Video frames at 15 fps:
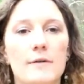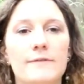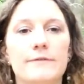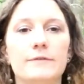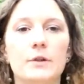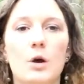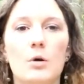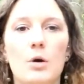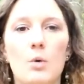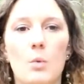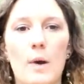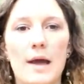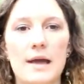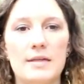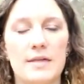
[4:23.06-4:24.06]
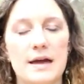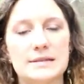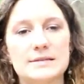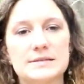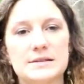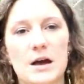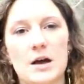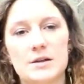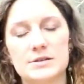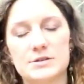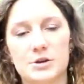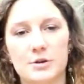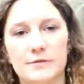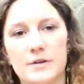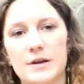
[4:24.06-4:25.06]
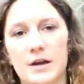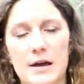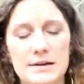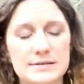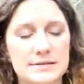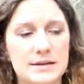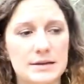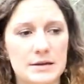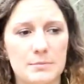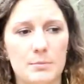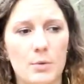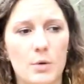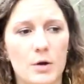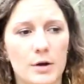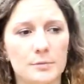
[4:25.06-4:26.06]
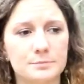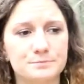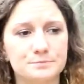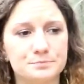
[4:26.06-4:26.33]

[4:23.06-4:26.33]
flow away that's not serving us anymore.